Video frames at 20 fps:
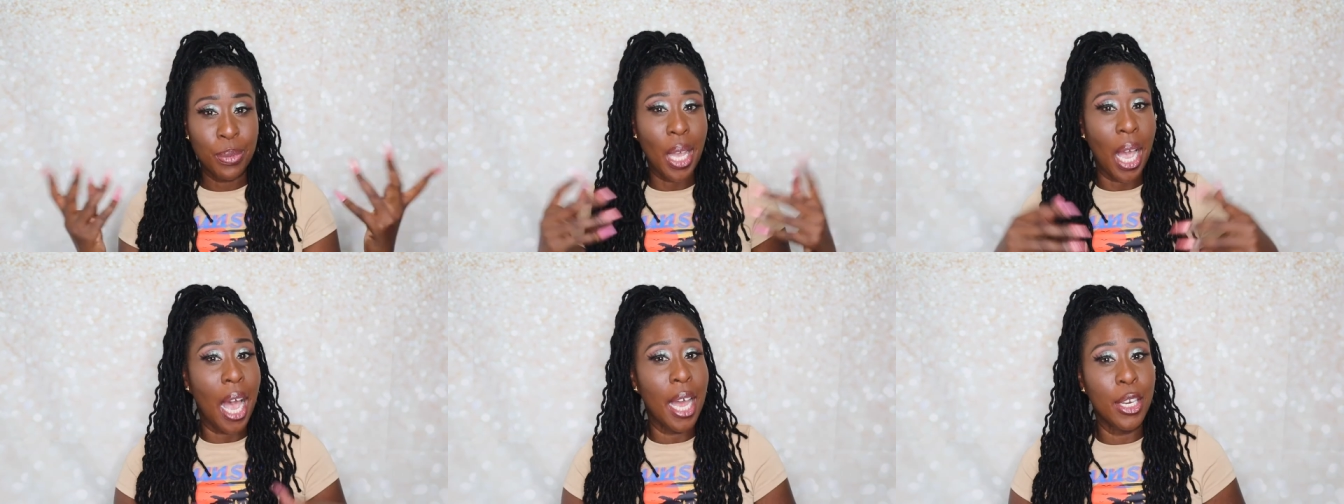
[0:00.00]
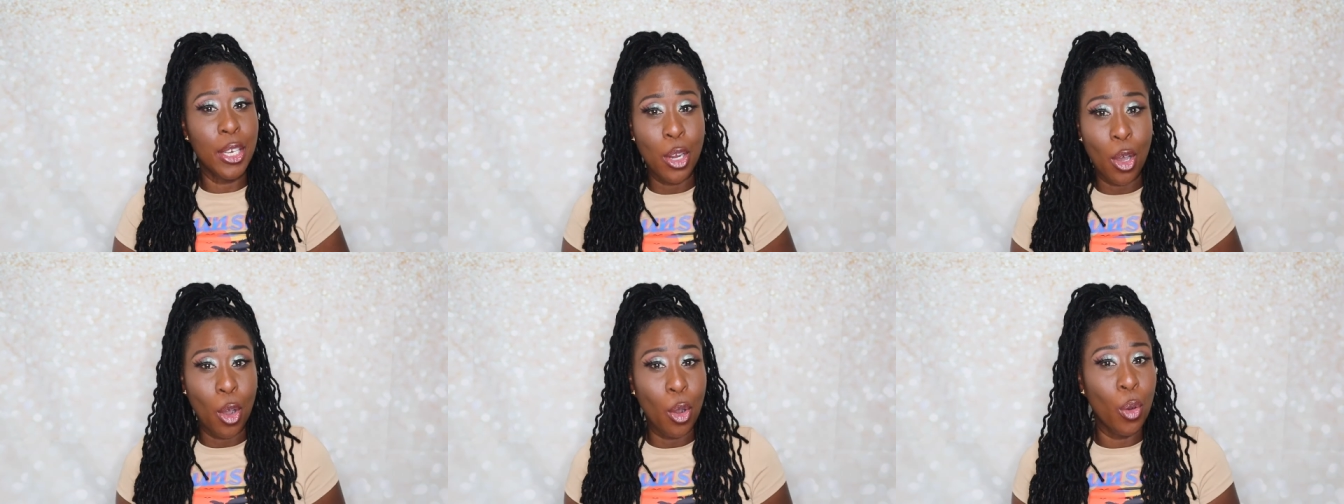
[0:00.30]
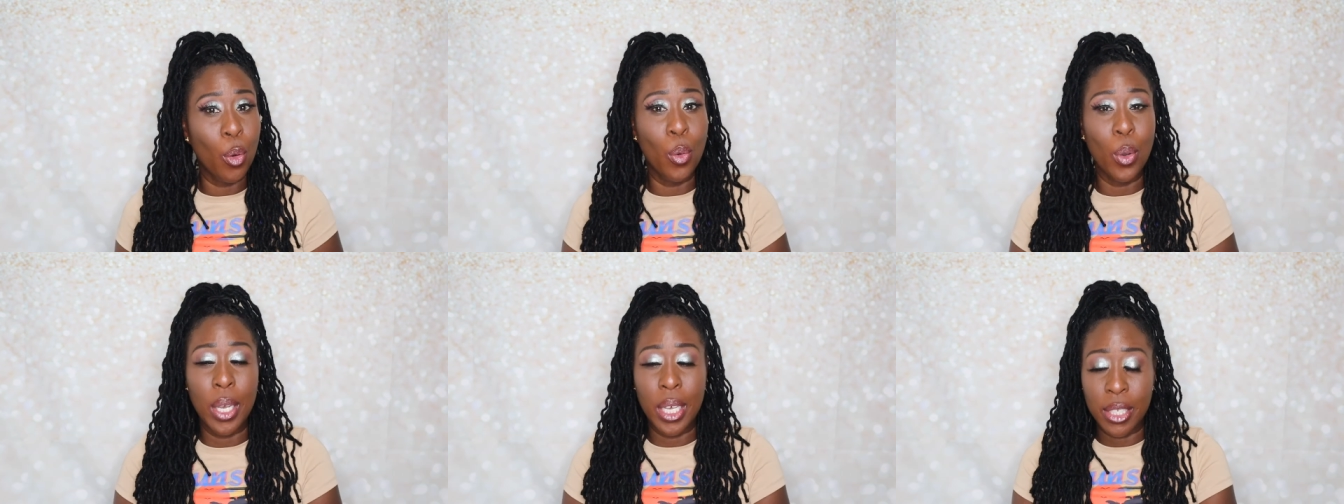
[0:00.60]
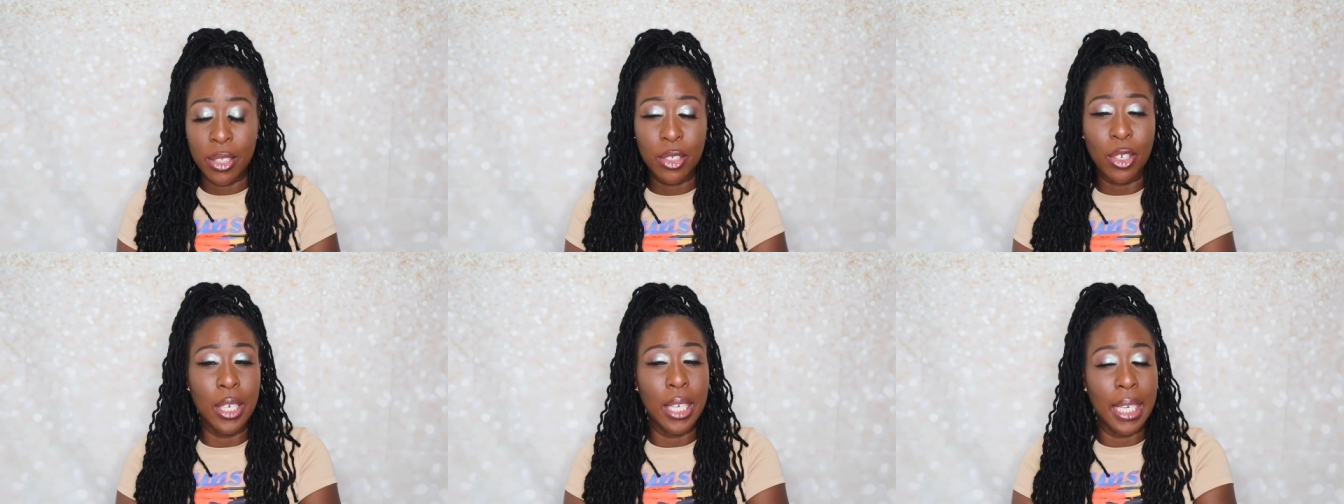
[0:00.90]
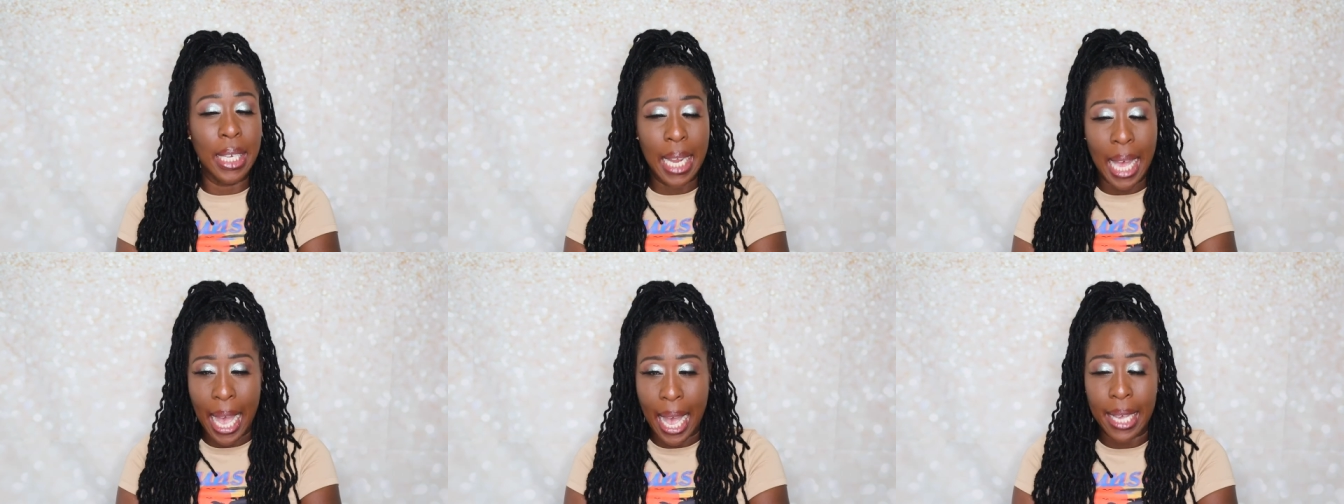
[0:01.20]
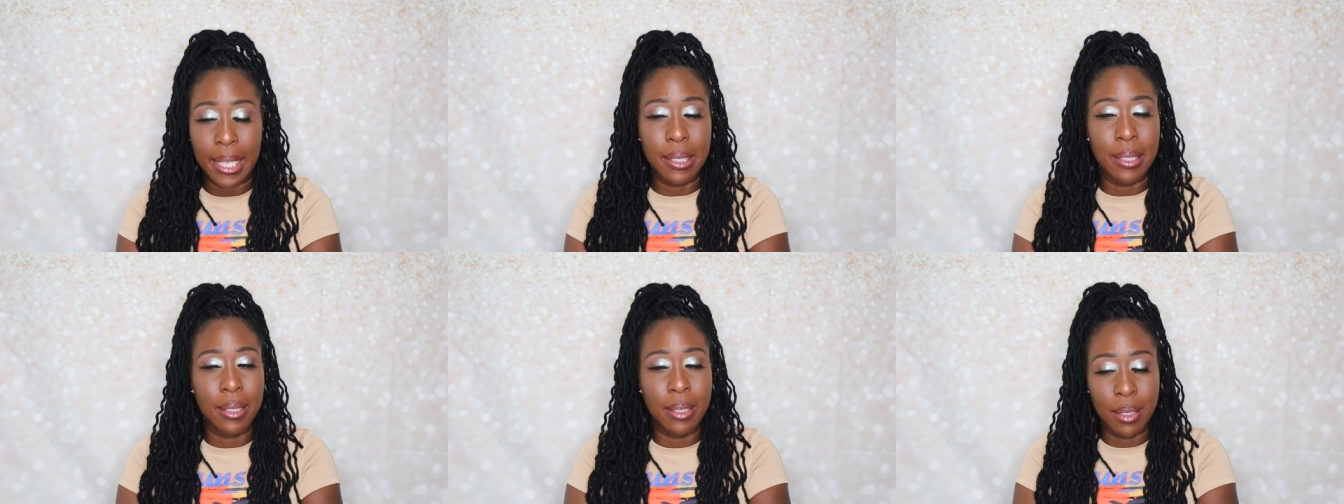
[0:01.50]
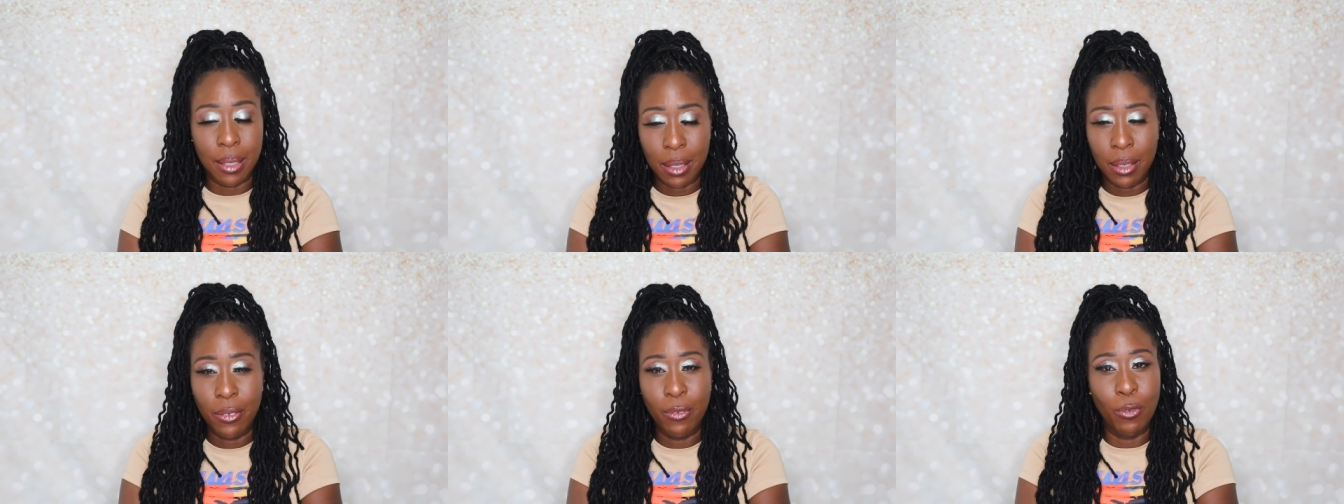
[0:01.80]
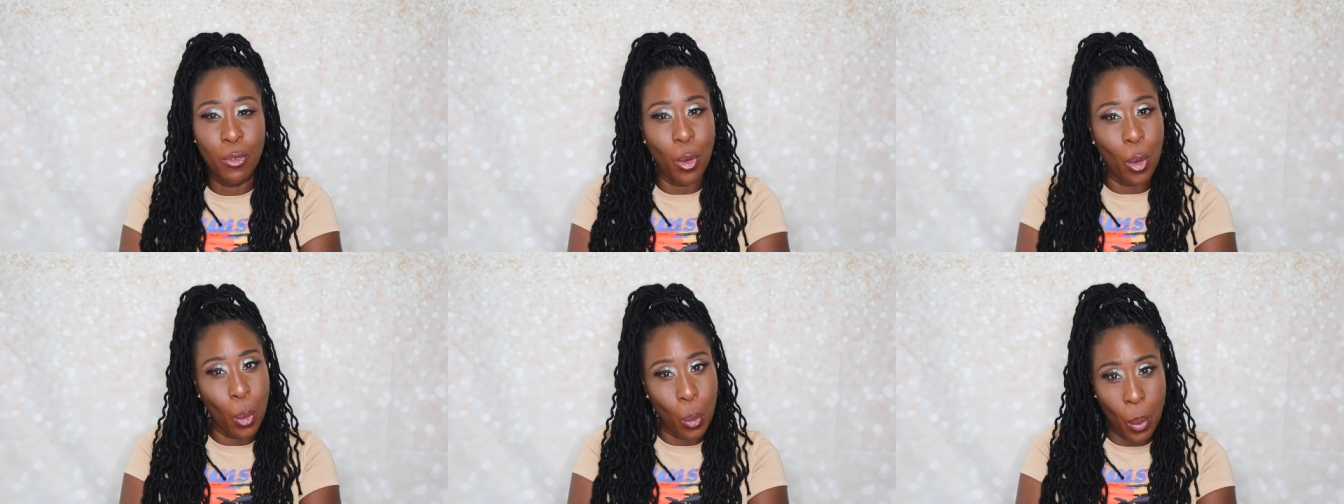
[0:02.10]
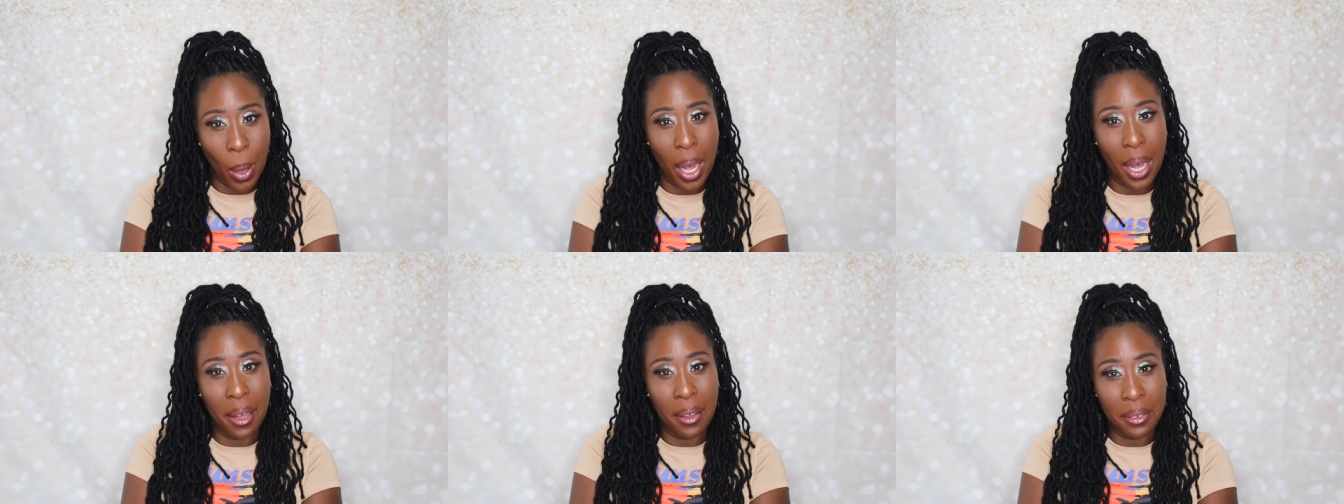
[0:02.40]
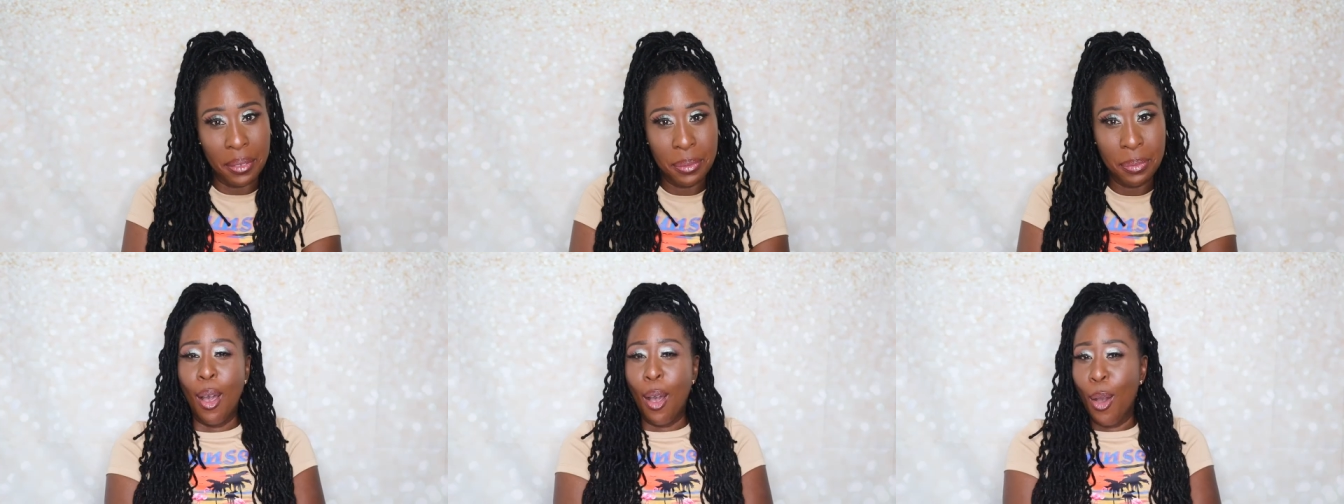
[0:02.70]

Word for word: I know it's gonna last for a while.